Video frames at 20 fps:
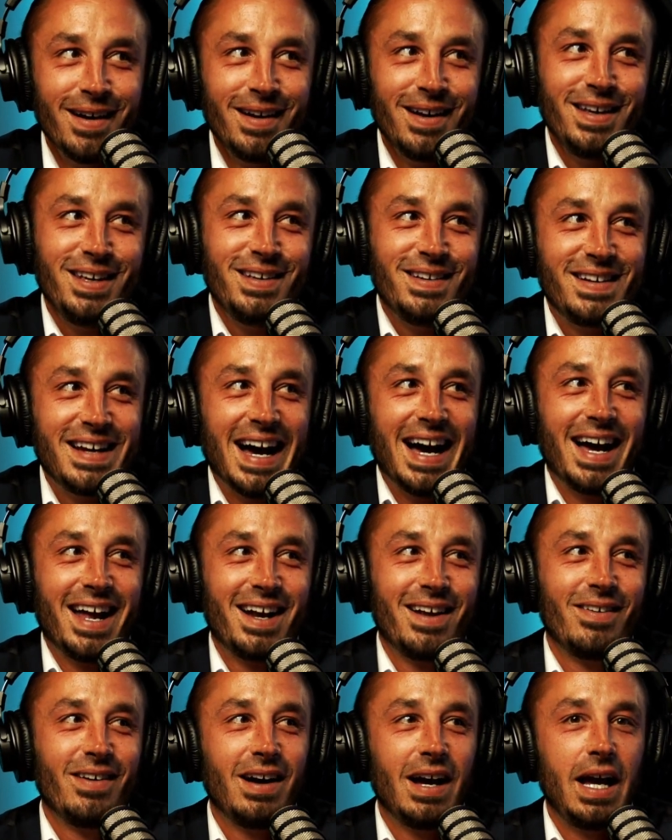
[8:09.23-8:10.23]
you got
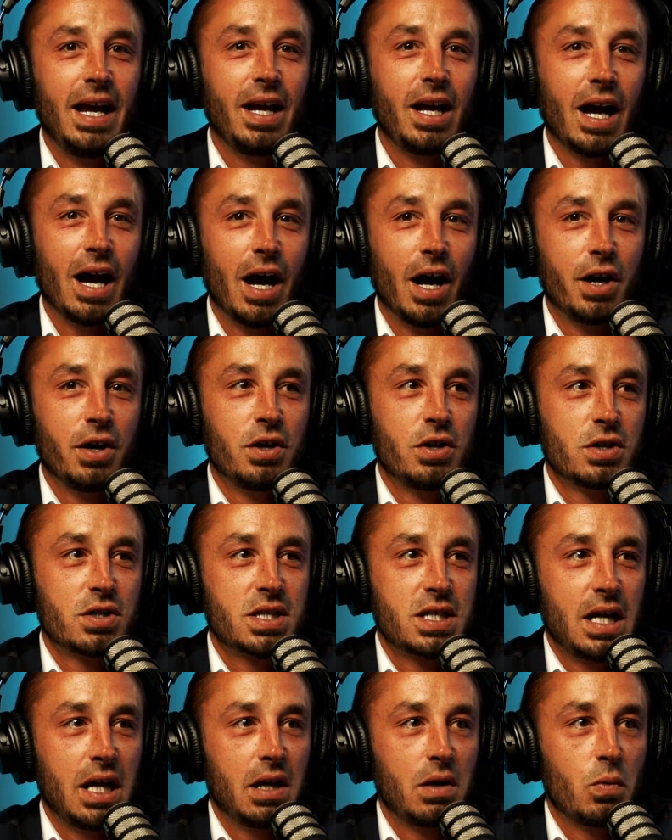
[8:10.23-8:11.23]
to like
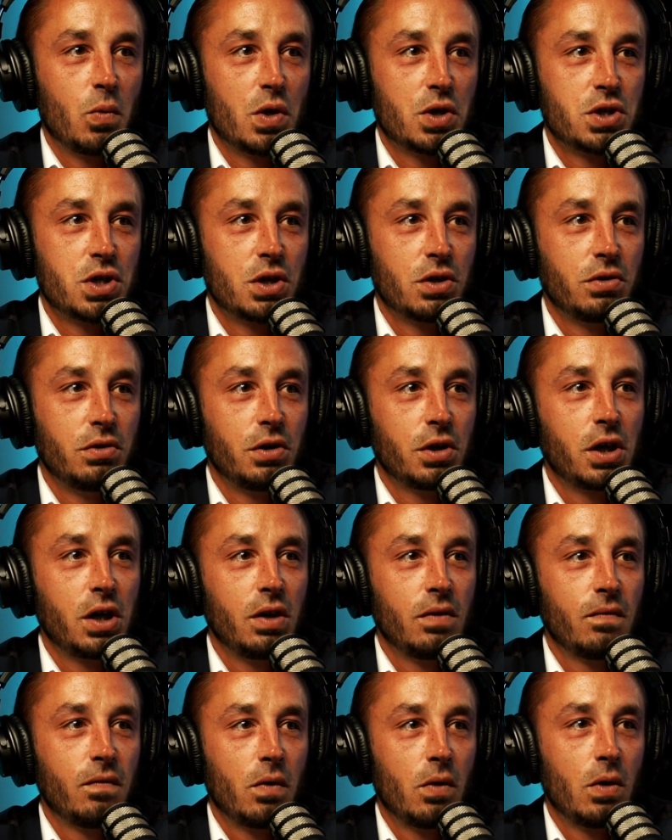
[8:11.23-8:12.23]
understand what you're
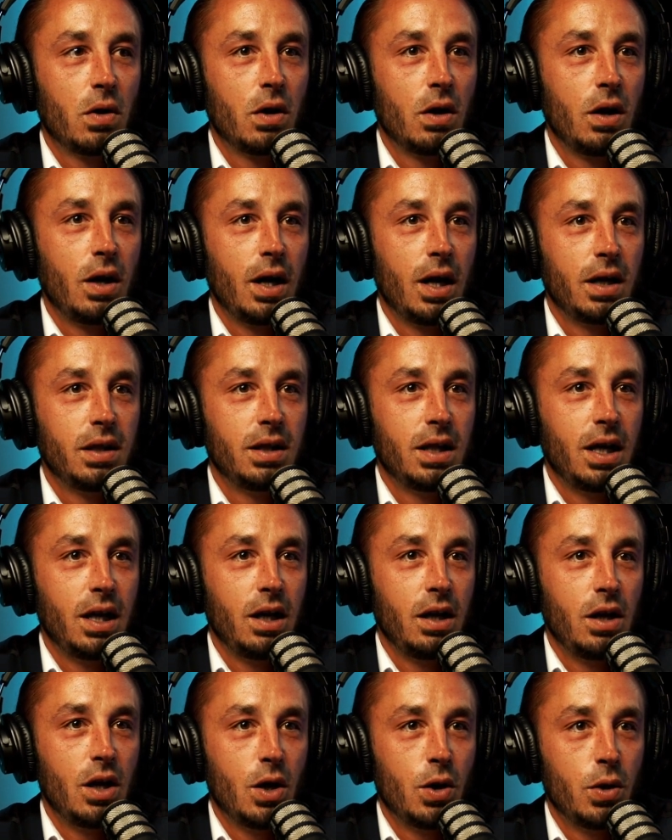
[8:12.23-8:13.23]
looking for and
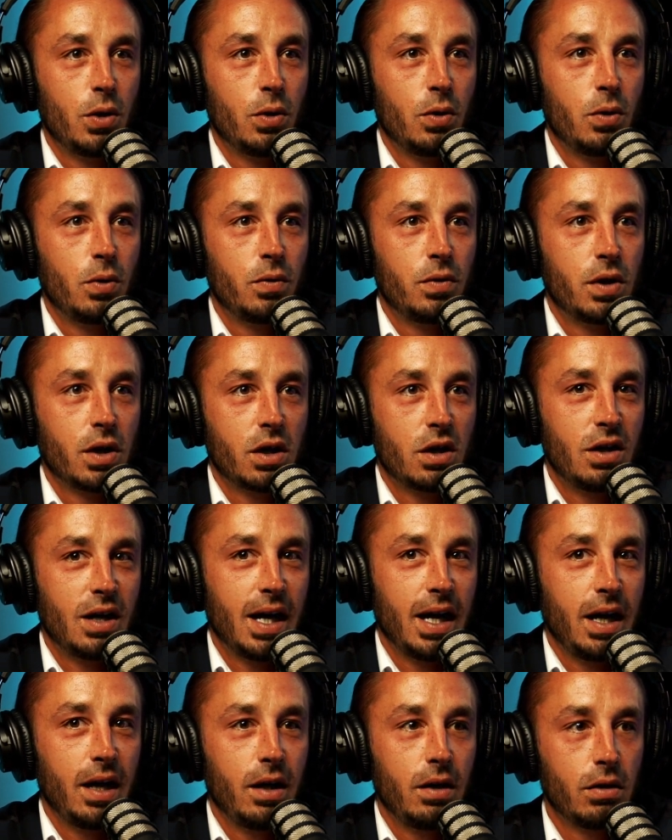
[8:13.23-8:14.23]
then know the
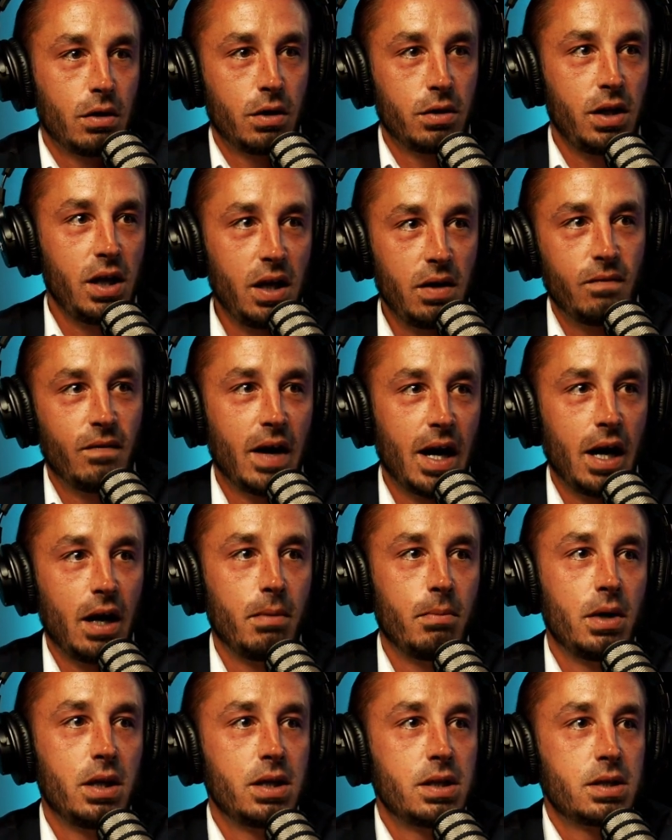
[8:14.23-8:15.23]
client or the
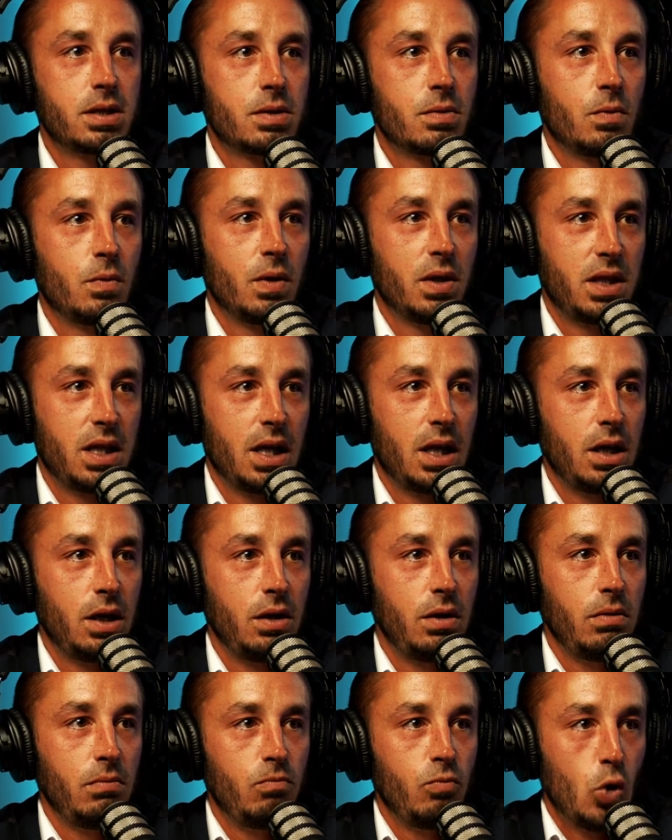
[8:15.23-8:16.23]
environment
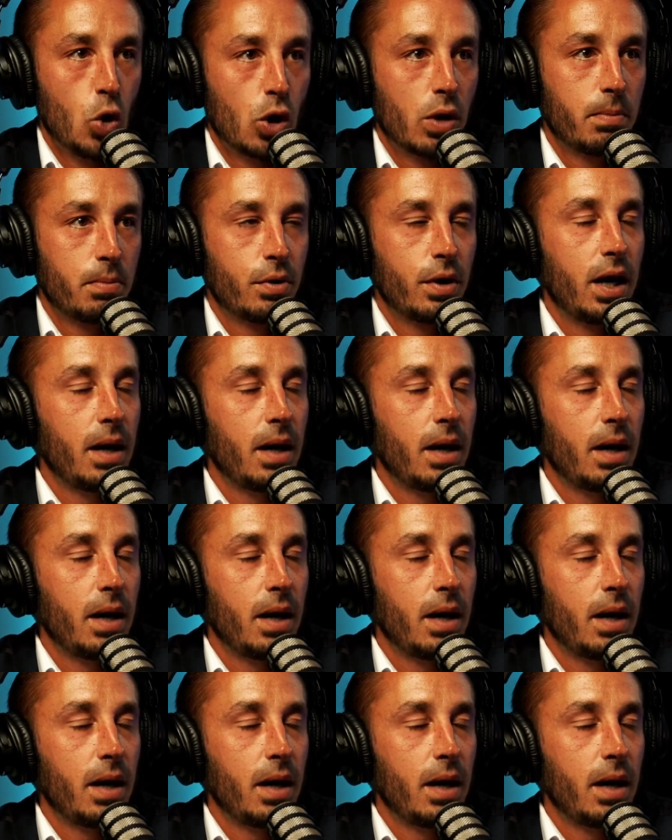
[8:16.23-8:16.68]
within your parameters